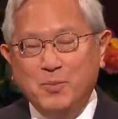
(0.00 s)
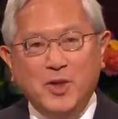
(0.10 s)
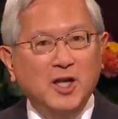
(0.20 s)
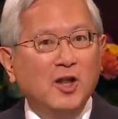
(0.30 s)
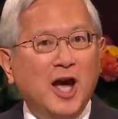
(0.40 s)

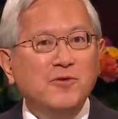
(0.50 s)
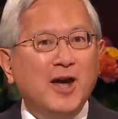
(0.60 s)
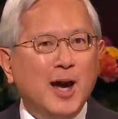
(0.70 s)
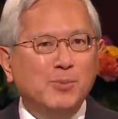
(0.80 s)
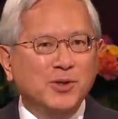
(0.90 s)
Then life
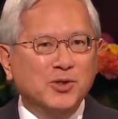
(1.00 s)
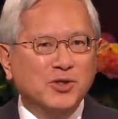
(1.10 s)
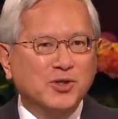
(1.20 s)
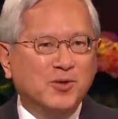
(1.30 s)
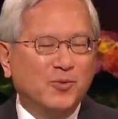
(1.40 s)

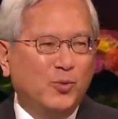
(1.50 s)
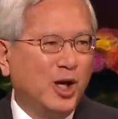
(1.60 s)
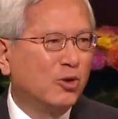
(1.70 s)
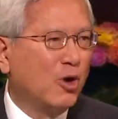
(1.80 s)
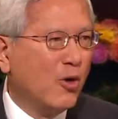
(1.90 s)
happens.
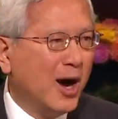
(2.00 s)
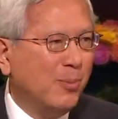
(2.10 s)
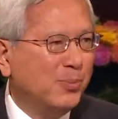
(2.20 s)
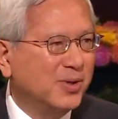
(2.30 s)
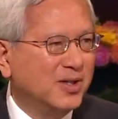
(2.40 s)
We grow
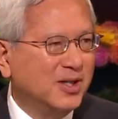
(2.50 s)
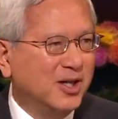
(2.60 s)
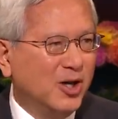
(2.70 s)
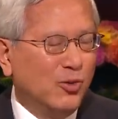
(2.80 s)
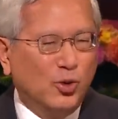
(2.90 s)
up.
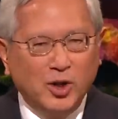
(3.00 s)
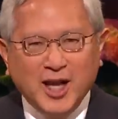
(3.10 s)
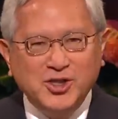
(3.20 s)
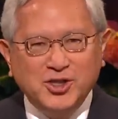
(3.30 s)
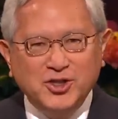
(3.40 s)

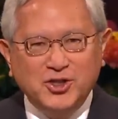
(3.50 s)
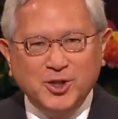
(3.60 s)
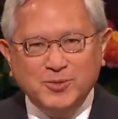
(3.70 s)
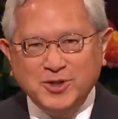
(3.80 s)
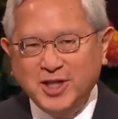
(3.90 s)

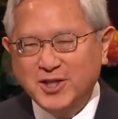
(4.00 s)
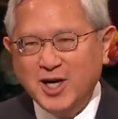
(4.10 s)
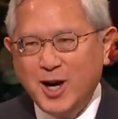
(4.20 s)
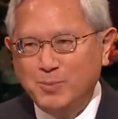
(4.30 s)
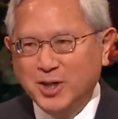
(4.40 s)
Relationships get
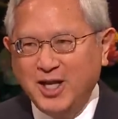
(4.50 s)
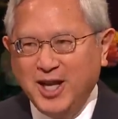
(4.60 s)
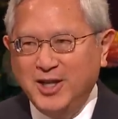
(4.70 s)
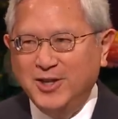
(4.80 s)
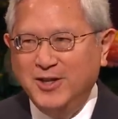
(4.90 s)

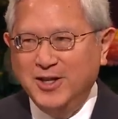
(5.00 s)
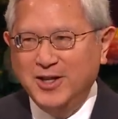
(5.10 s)
complicated.